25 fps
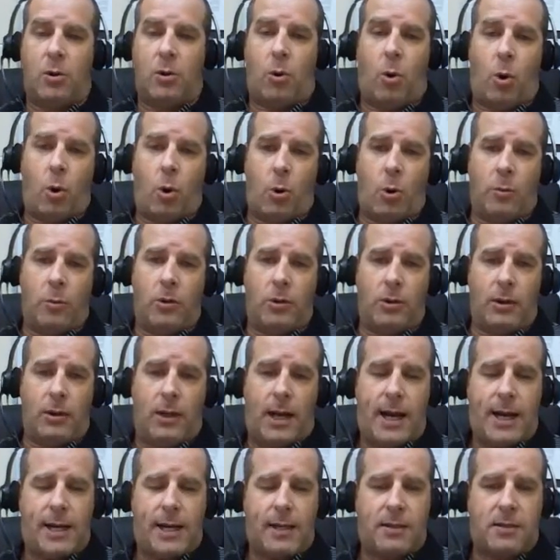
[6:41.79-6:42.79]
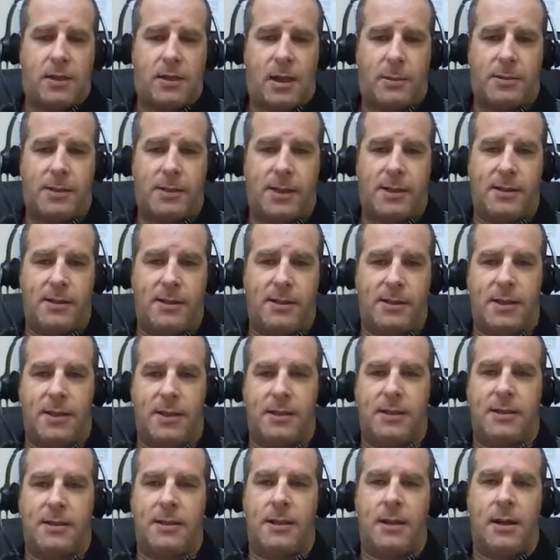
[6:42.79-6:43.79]
hormone-like
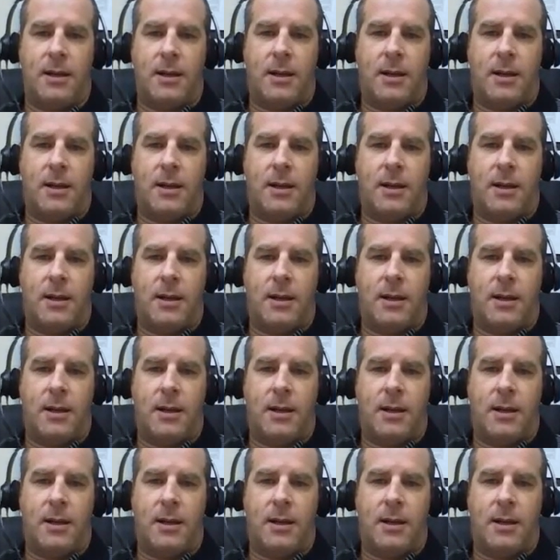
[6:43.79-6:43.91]
substances